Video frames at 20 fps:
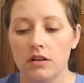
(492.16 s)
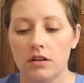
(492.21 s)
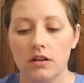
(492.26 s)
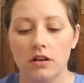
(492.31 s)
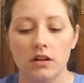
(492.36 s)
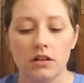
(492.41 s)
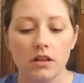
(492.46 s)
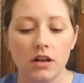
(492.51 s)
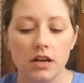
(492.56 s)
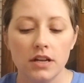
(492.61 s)

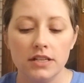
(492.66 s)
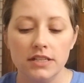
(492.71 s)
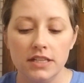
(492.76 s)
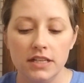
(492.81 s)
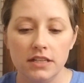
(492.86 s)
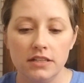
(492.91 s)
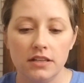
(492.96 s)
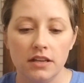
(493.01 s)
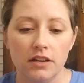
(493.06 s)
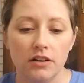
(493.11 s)
a lot of
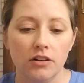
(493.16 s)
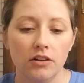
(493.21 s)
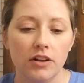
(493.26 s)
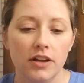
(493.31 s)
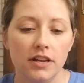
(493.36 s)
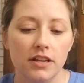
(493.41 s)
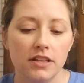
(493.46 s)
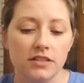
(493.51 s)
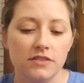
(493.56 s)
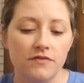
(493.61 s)
detail,
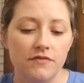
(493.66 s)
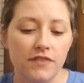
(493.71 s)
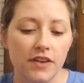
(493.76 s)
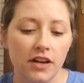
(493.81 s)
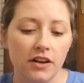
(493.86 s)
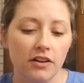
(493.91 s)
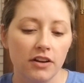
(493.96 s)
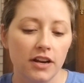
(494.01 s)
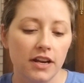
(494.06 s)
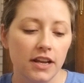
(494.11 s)
and it's
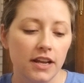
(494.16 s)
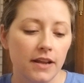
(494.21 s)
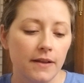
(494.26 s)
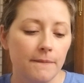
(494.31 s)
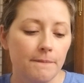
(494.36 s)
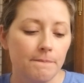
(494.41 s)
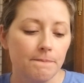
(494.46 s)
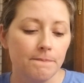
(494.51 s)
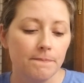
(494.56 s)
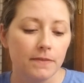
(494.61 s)
very
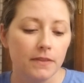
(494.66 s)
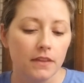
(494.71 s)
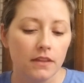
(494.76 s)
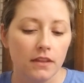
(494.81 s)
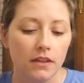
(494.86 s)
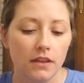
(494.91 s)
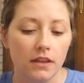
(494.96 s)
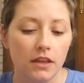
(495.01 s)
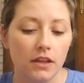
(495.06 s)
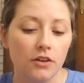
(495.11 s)

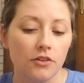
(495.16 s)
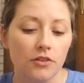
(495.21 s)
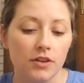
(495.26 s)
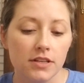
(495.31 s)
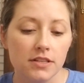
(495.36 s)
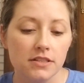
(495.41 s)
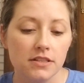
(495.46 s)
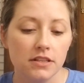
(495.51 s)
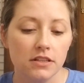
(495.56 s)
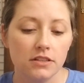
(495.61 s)

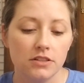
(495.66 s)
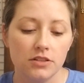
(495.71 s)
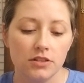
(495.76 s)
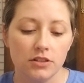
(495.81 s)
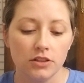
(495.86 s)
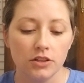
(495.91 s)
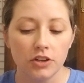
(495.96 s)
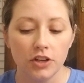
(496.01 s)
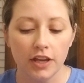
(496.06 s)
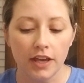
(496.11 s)
interesting to
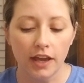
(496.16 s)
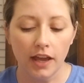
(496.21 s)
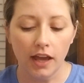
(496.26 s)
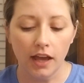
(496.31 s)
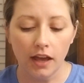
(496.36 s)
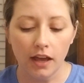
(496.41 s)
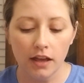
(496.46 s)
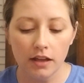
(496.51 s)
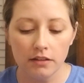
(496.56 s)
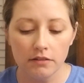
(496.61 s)
look
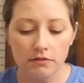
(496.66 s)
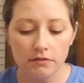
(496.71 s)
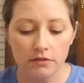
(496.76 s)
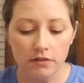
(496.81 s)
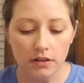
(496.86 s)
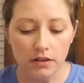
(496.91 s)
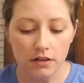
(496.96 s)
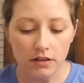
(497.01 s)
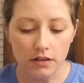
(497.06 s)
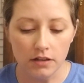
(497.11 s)
at.
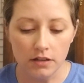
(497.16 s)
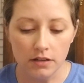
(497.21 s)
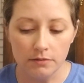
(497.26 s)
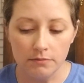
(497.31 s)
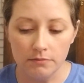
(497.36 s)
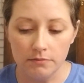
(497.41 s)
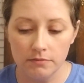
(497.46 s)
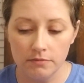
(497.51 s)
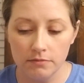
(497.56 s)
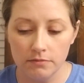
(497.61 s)

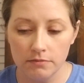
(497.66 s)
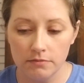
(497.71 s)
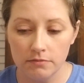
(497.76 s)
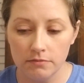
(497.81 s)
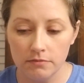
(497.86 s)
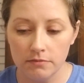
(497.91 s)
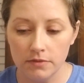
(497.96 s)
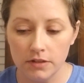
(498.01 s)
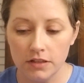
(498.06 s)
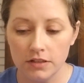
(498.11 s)

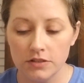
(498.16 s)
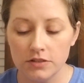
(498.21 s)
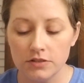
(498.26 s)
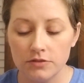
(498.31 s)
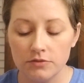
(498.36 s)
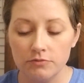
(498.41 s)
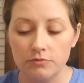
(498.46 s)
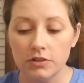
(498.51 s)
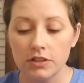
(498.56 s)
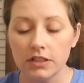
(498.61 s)
It's
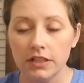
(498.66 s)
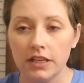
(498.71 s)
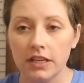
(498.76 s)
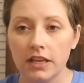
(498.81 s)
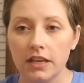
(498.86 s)
really